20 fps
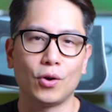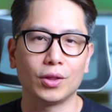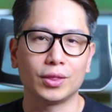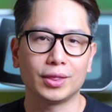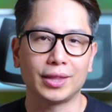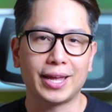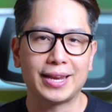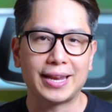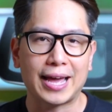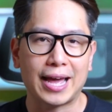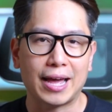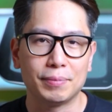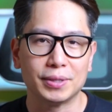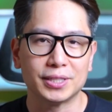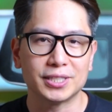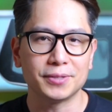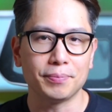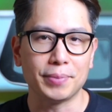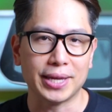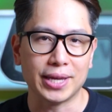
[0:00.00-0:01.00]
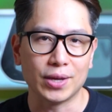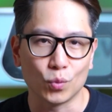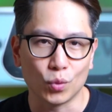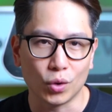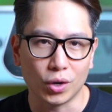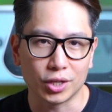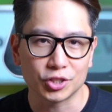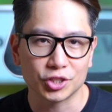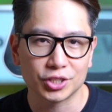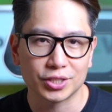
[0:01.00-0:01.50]
online habits being
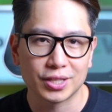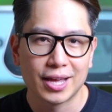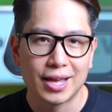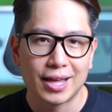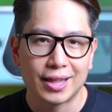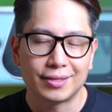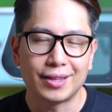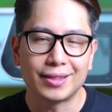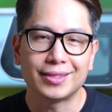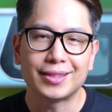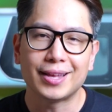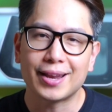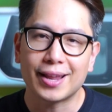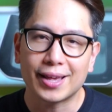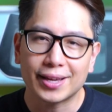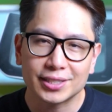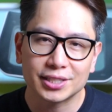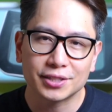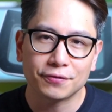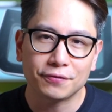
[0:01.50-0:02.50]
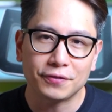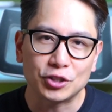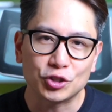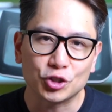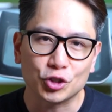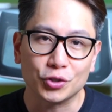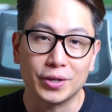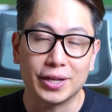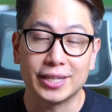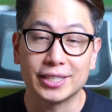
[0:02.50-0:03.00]
watched, then the next
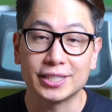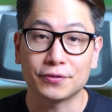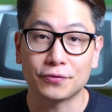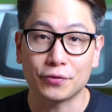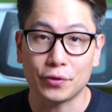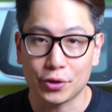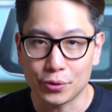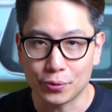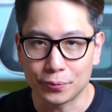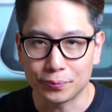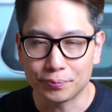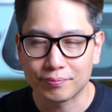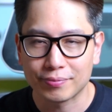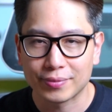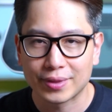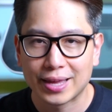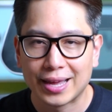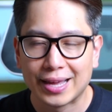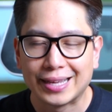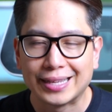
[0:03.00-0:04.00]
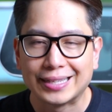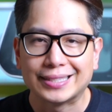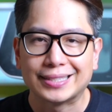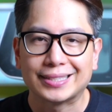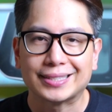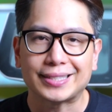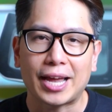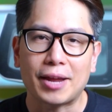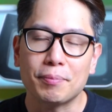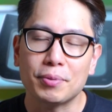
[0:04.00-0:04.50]
feature is for you.
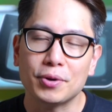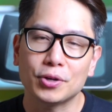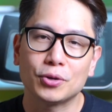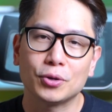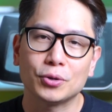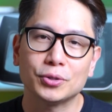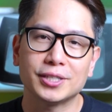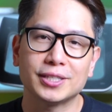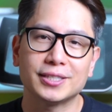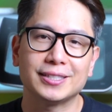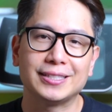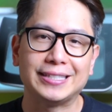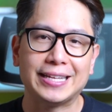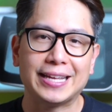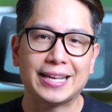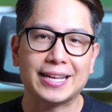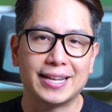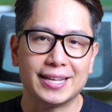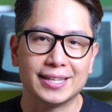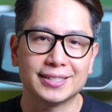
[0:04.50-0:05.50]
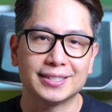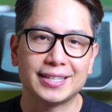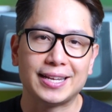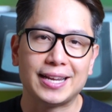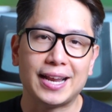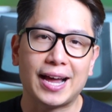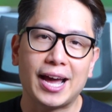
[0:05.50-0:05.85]
CyberGhost's DNS and